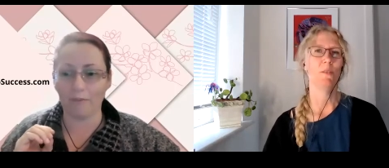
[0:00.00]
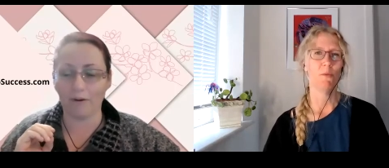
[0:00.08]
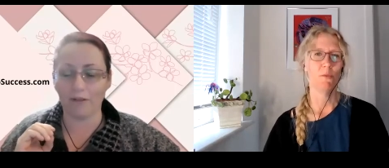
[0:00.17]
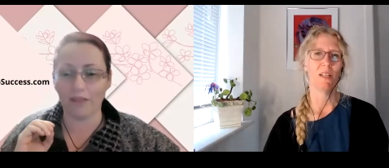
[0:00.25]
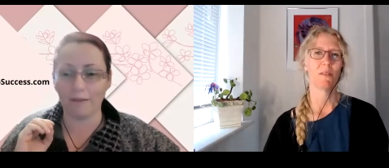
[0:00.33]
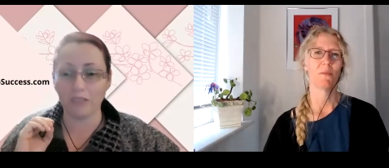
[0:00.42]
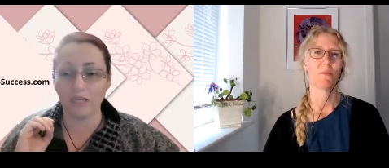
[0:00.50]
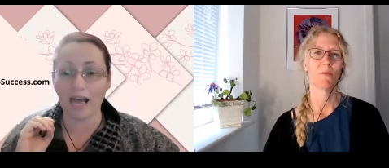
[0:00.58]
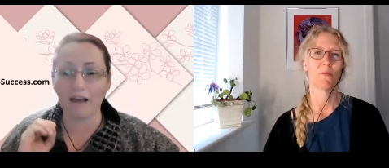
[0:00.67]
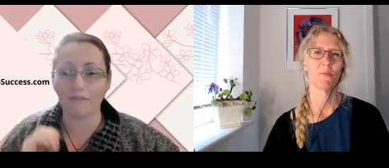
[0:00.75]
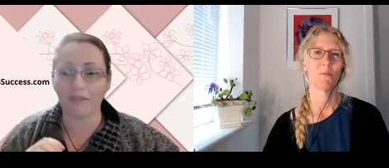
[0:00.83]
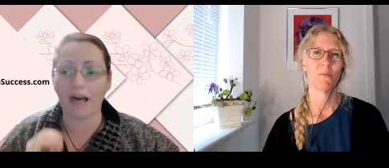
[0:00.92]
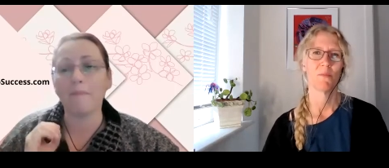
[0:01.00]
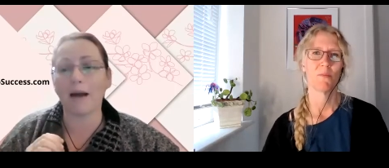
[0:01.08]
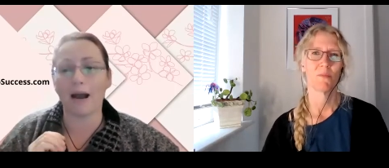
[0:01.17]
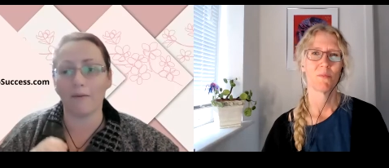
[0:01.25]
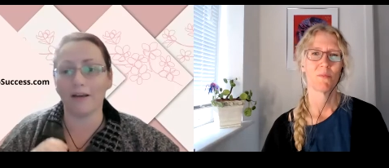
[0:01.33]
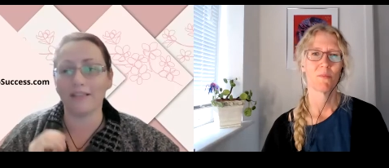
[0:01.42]
Speaker 1: And I want them to have that
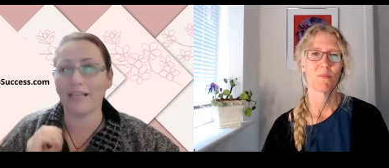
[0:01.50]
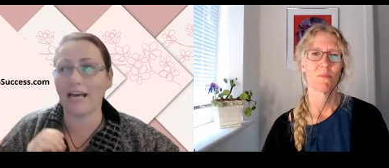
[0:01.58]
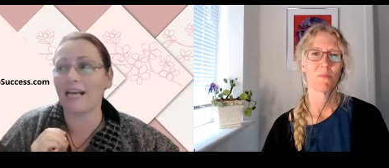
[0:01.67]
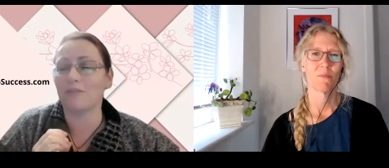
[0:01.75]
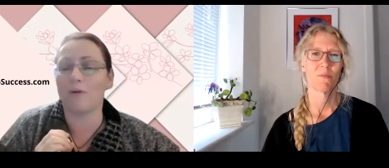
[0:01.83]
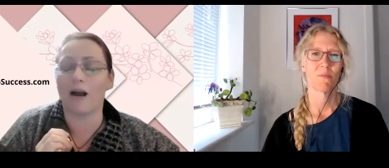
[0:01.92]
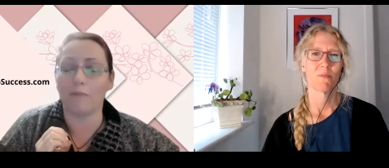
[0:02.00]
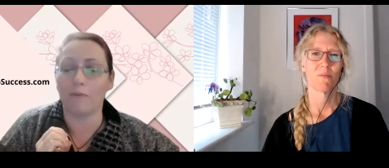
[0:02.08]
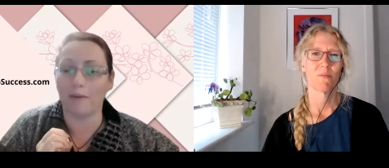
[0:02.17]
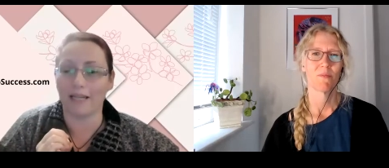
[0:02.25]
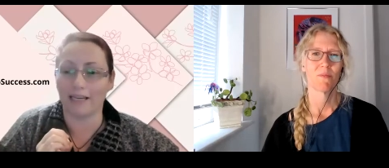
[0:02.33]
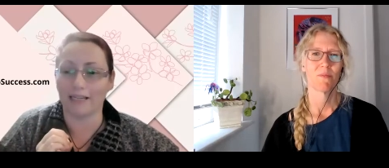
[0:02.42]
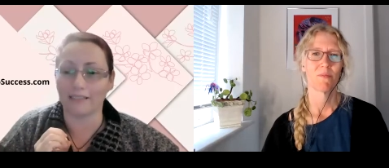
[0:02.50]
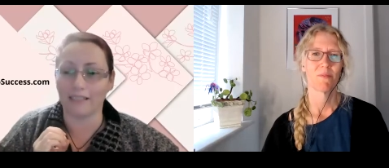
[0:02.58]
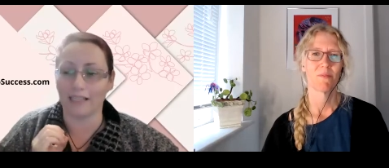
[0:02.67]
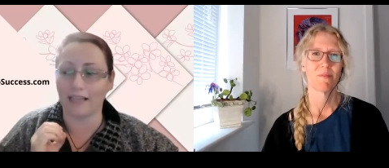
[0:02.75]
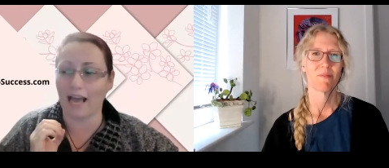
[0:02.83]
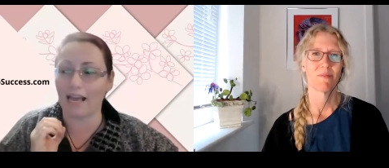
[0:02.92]
power. That is what I want my
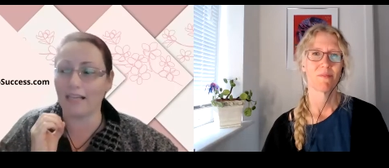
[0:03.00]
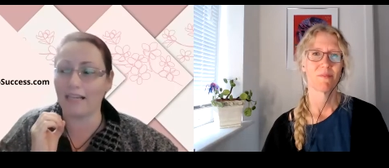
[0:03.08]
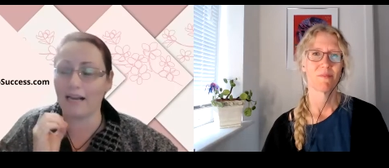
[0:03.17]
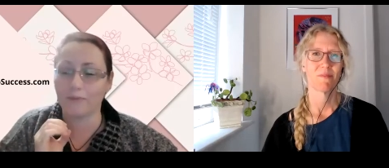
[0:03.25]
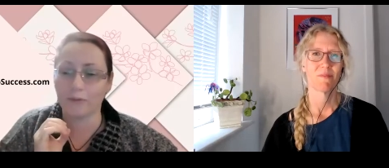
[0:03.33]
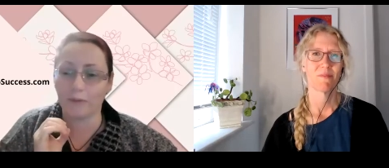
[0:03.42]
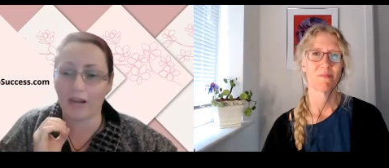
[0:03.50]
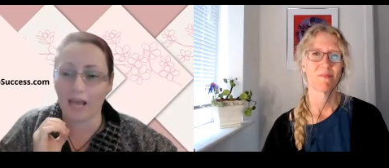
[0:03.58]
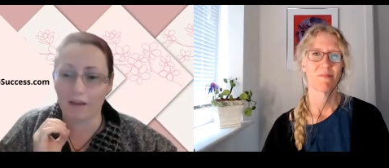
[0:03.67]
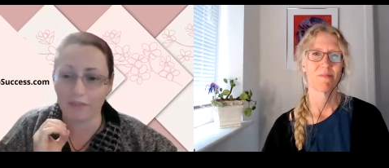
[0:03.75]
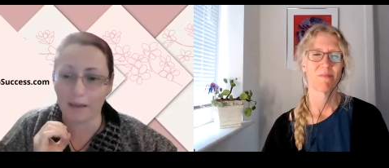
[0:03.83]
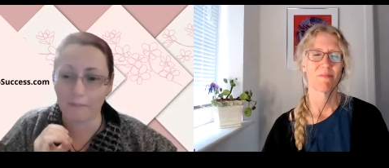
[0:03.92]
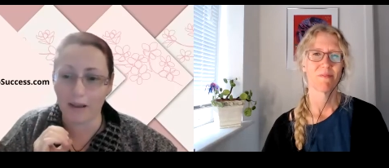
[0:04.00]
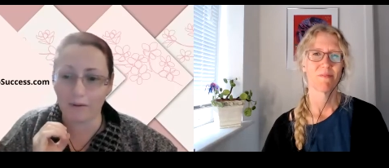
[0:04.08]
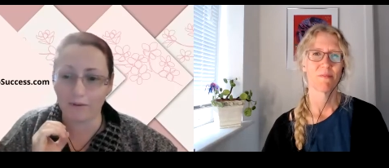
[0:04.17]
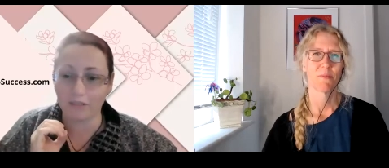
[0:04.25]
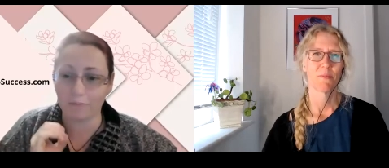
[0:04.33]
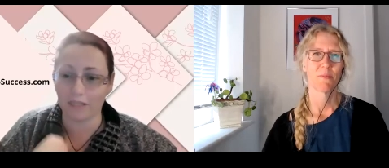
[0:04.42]
legacy that I can help someone have that
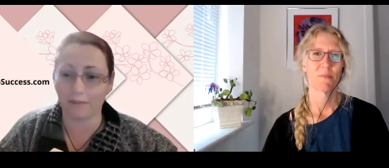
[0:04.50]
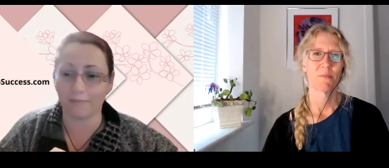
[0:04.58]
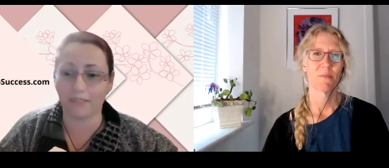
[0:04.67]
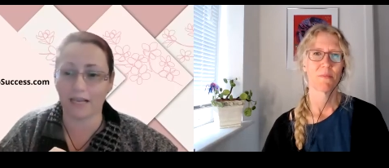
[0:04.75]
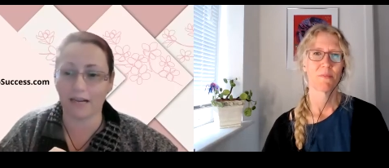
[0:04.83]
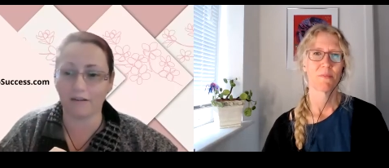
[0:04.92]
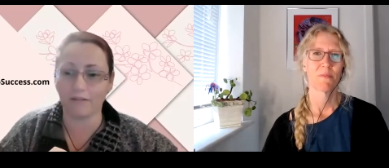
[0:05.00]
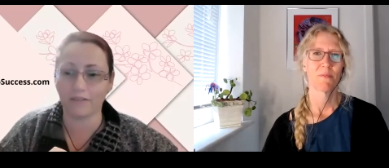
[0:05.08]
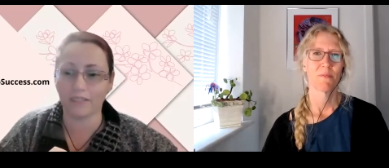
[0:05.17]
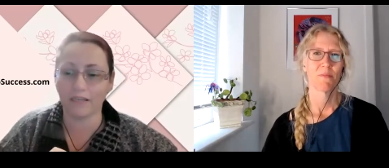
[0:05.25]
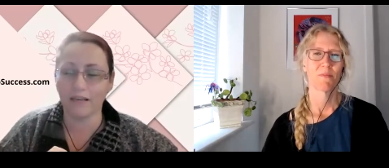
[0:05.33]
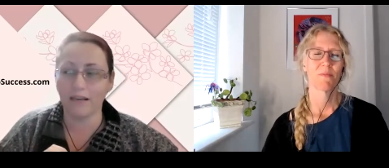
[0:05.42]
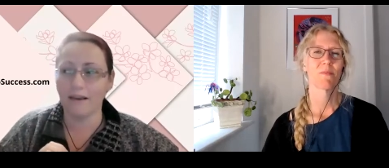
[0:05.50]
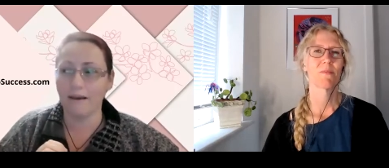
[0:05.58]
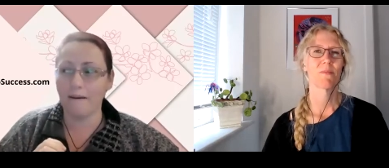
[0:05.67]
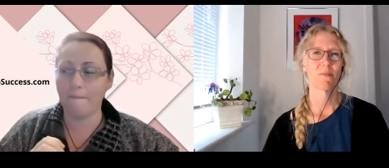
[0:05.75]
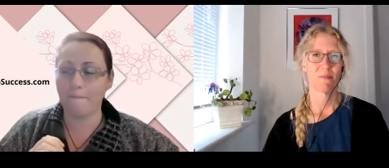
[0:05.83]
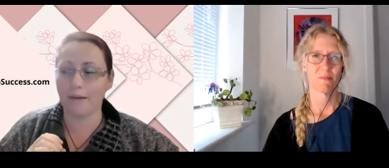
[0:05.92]
power to be themselves.
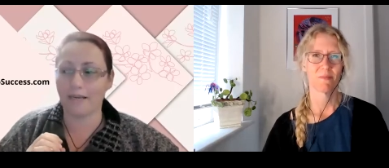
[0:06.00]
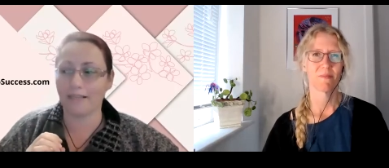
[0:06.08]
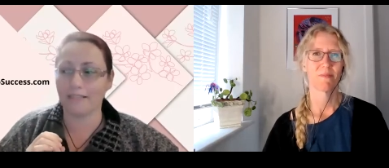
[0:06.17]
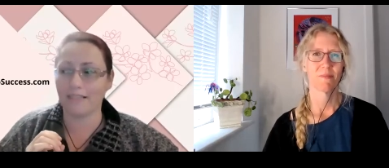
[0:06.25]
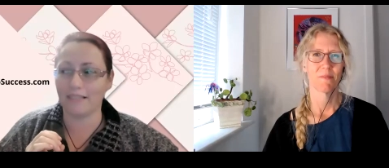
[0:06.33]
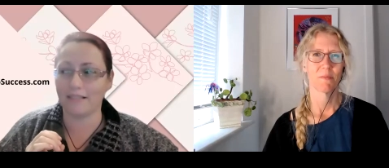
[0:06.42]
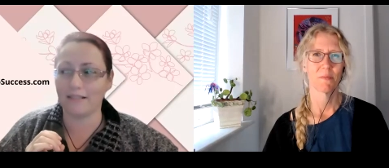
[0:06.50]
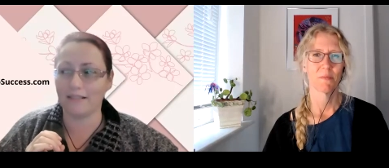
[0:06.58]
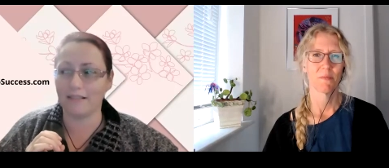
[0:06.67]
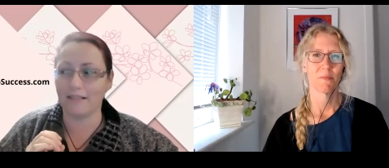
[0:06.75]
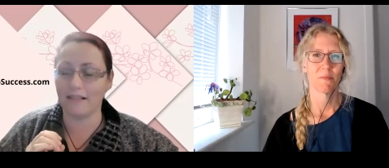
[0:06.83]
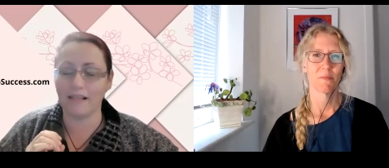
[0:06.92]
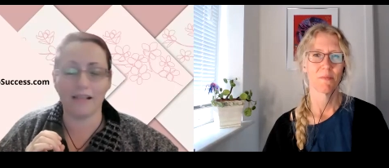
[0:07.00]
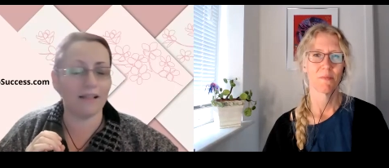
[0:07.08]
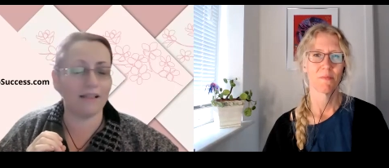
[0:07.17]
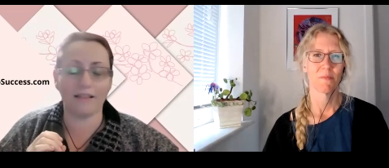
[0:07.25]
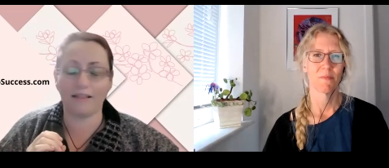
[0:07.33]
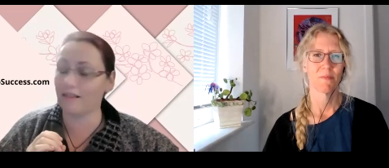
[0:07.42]
Speaker 2: Mm.
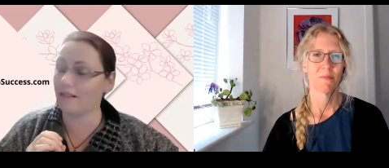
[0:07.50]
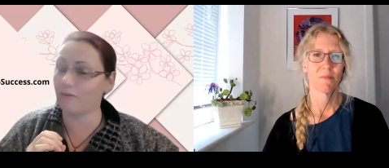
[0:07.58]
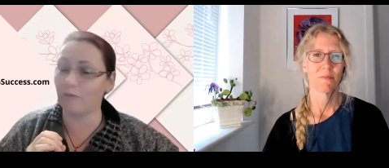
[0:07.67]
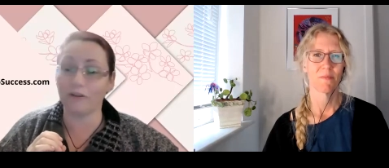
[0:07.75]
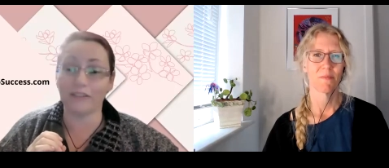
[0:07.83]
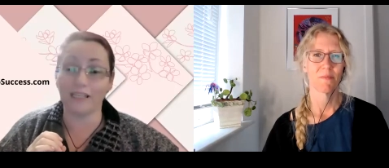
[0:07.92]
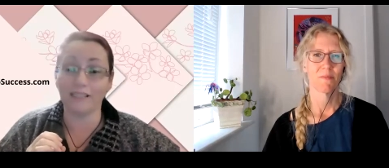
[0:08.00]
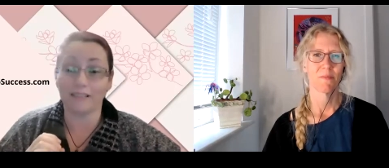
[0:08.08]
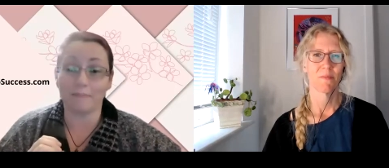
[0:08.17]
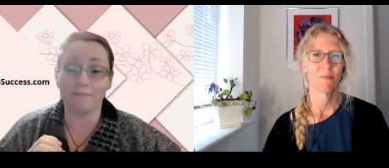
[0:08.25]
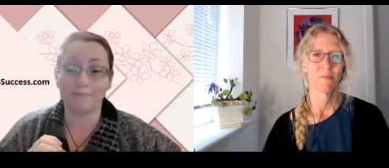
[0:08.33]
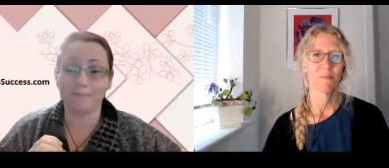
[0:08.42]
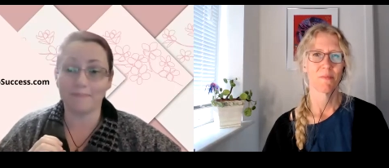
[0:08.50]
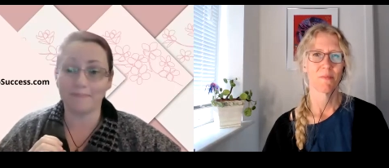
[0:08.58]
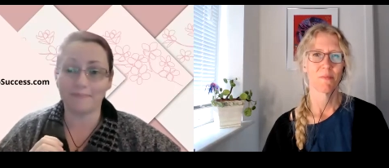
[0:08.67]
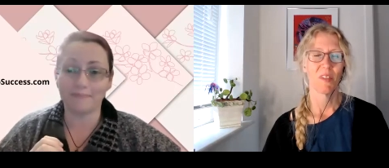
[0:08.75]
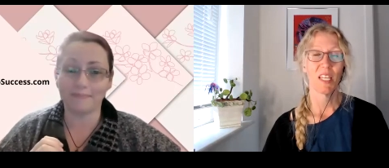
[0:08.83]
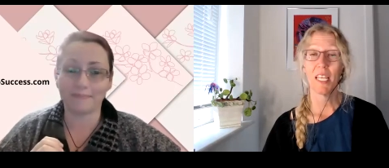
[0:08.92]
Speaker 1: The world needs them.
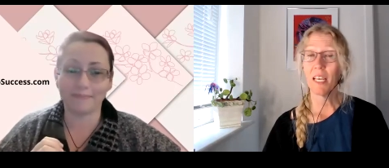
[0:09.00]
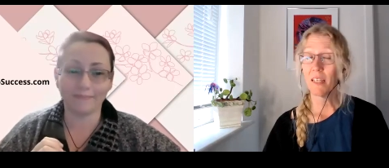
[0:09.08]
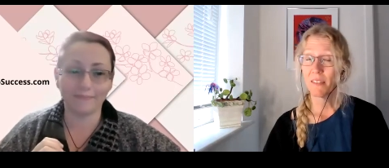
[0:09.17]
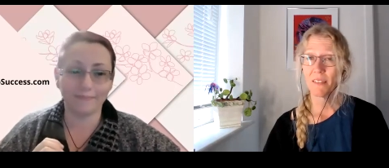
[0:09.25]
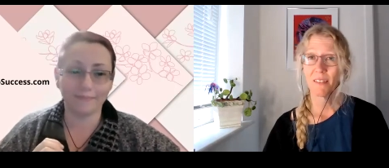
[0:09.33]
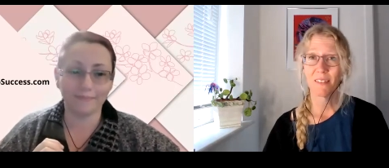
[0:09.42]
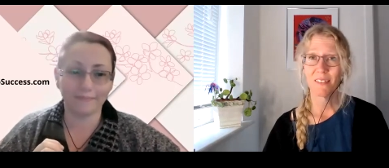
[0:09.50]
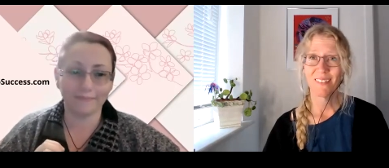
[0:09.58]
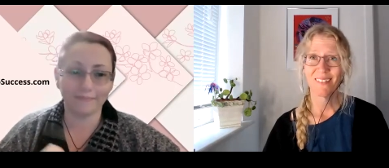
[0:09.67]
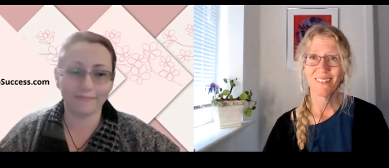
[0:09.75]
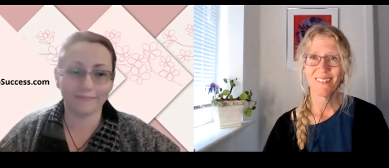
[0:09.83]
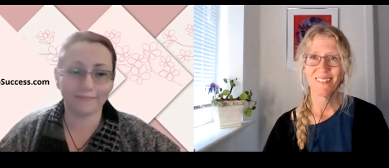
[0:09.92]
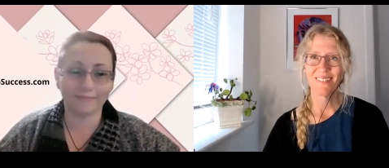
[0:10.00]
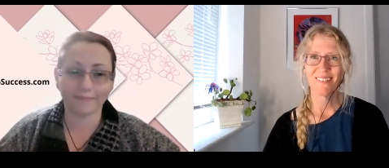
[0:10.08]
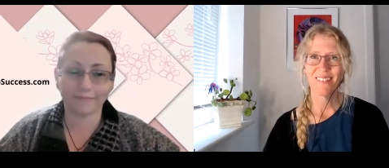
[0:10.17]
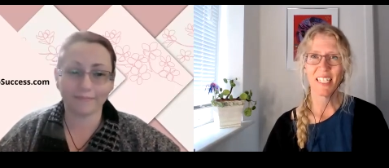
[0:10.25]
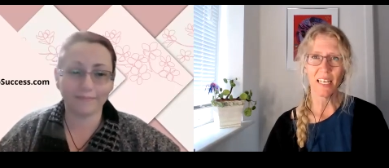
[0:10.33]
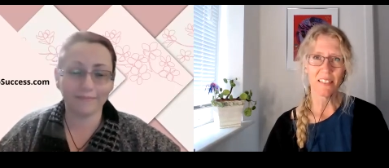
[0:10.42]
Speaker 2: Yes.
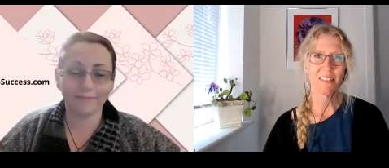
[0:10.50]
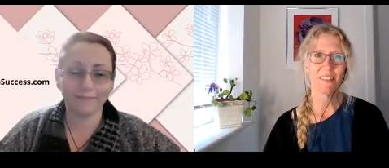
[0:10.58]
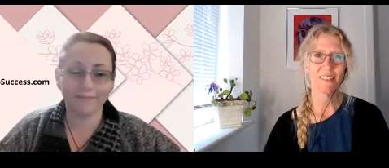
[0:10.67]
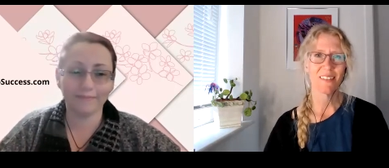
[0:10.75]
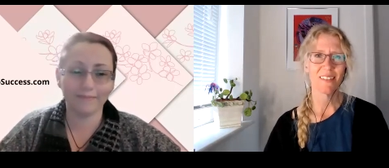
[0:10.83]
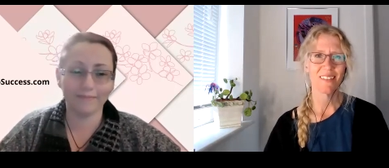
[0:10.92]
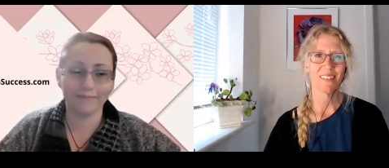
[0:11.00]
Yes.